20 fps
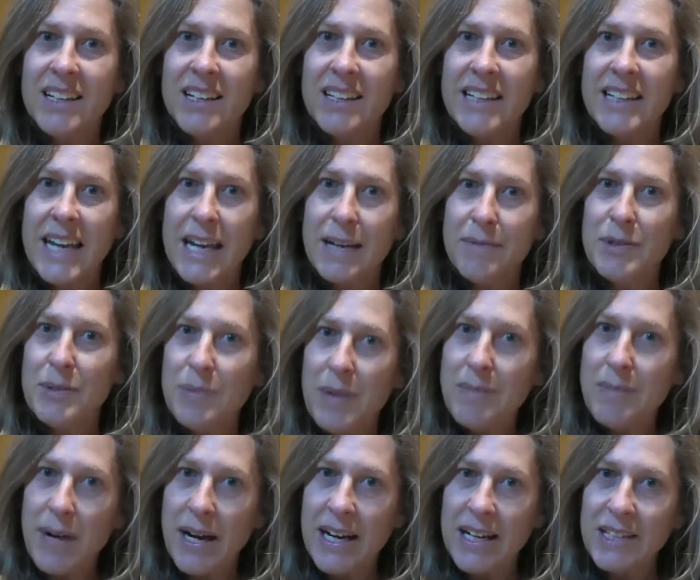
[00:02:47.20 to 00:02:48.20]
came to my
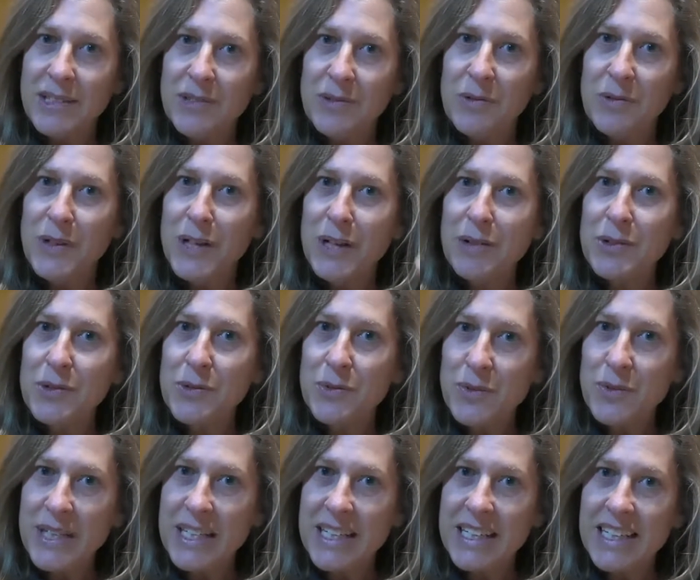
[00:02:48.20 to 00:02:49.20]
mind when I was
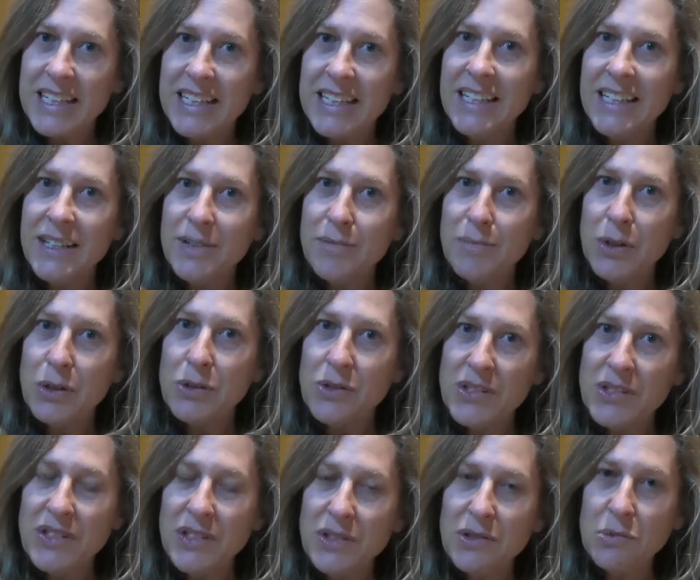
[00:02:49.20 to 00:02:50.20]
reading
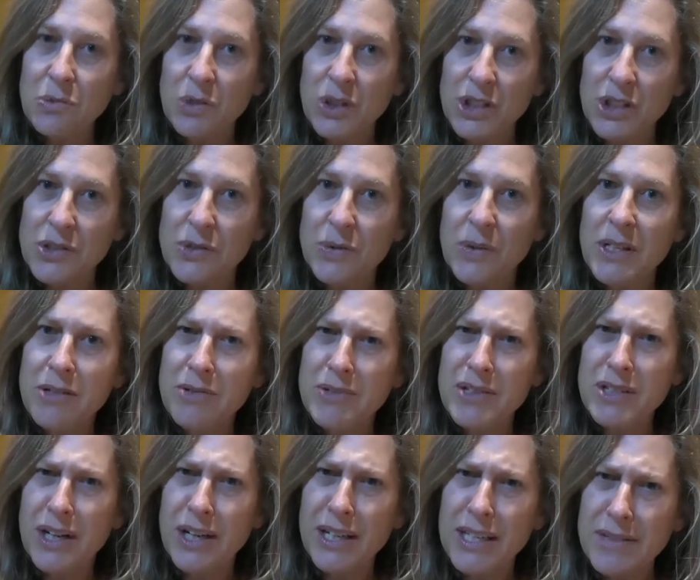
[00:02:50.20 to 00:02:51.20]
Moses's words when he was
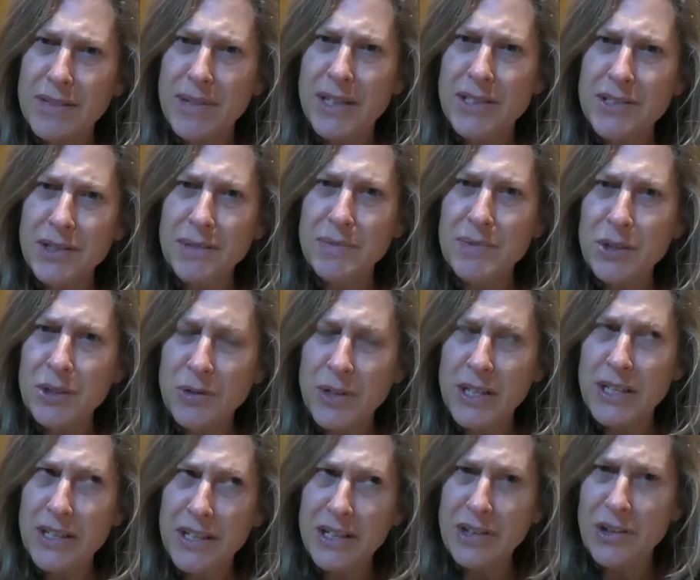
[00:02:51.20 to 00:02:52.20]
talking about
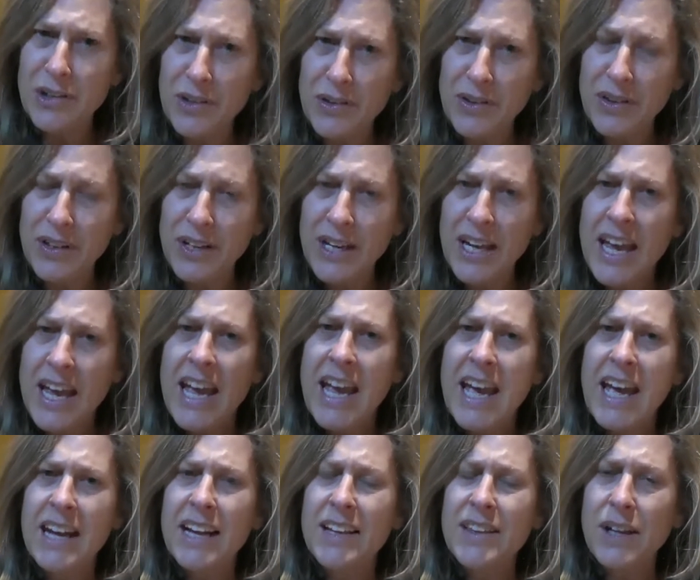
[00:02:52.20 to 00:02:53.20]
subduing the earth.
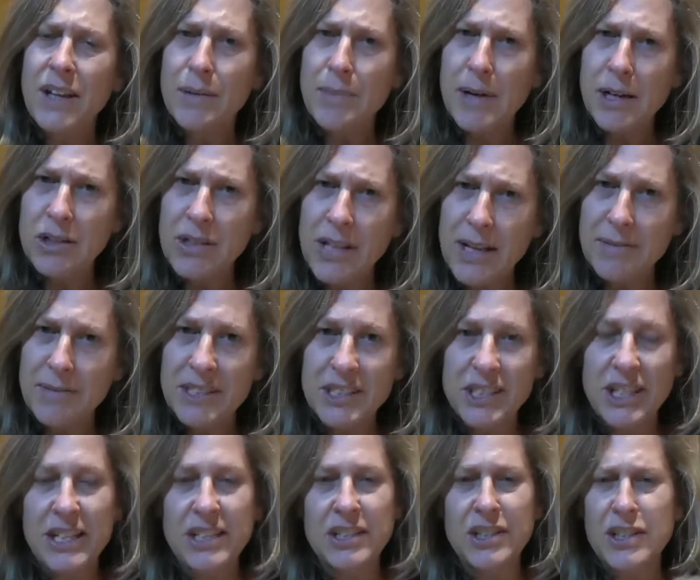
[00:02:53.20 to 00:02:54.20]
And I thought about climate
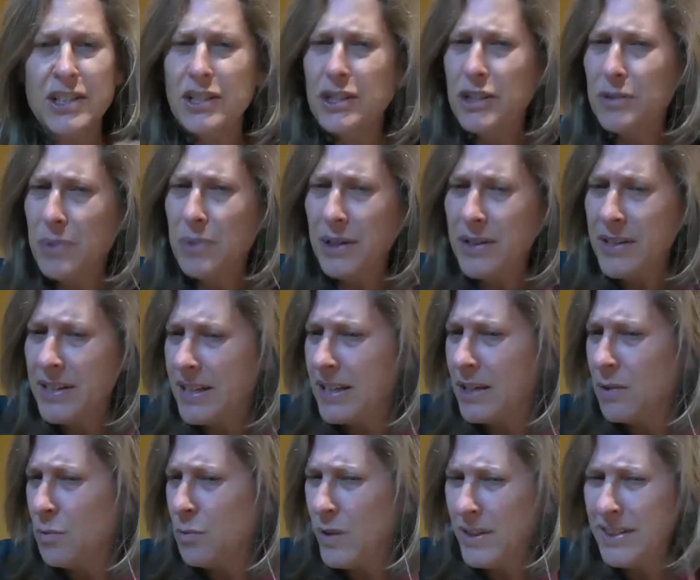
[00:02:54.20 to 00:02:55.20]
change. And you're probably
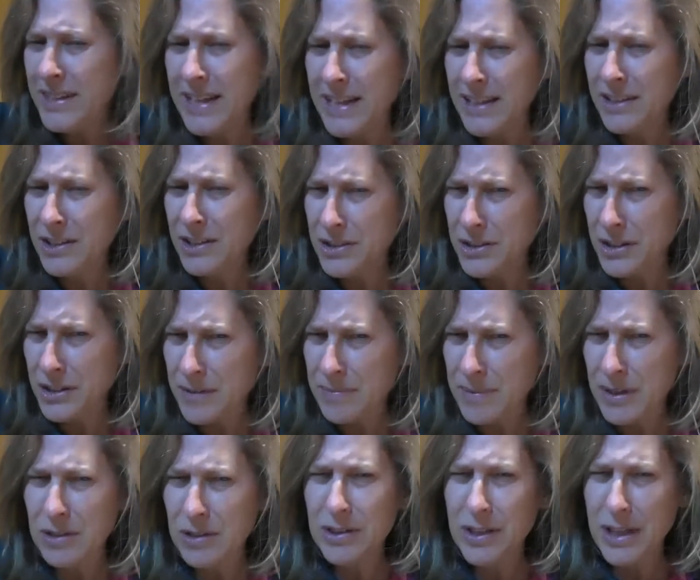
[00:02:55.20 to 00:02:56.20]
thinking, what the heck are you talking
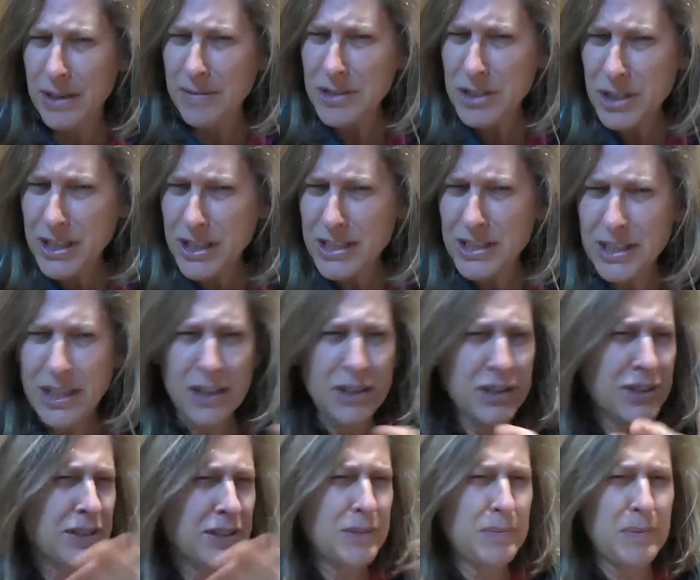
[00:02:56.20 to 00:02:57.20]
about? Climate change? How
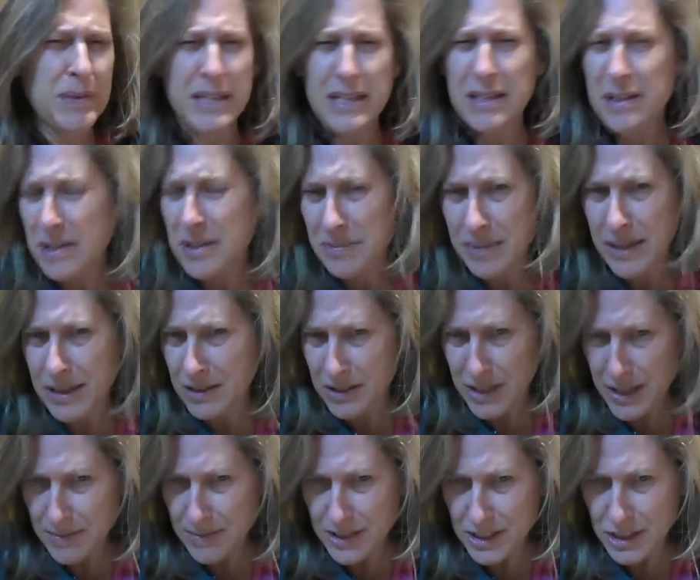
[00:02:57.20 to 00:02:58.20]
could this be about
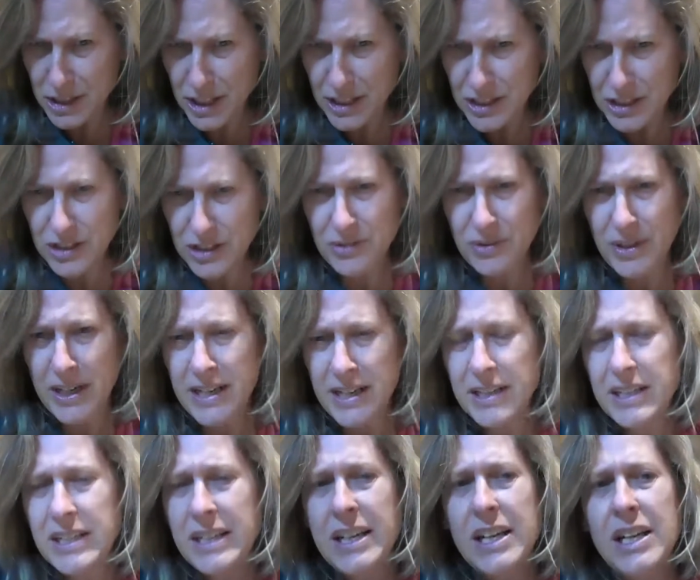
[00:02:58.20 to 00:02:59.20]
climate change? Right?
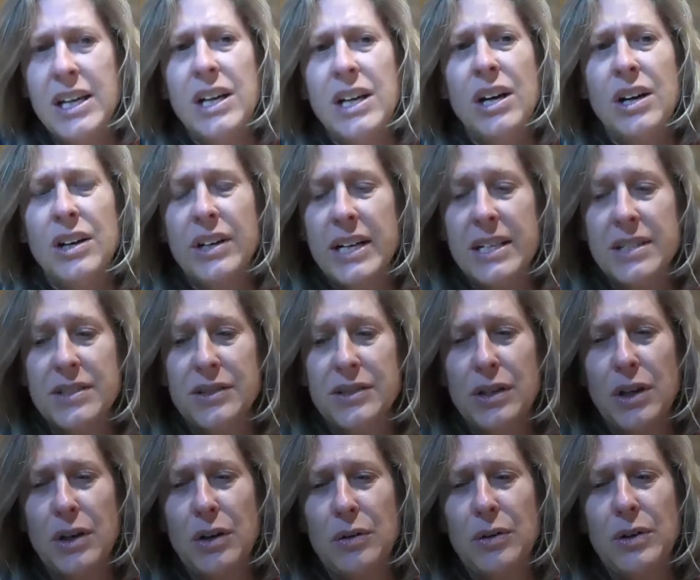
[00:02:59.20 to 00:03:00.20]
Okay,
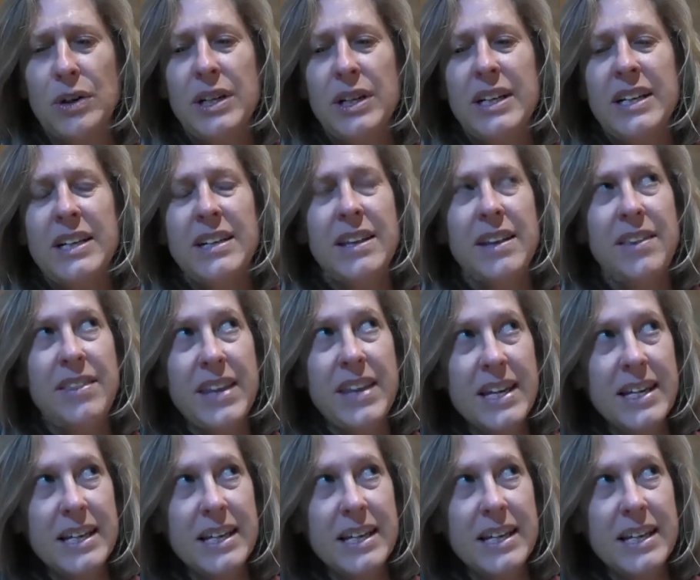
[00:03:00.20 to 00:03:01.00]
so the thing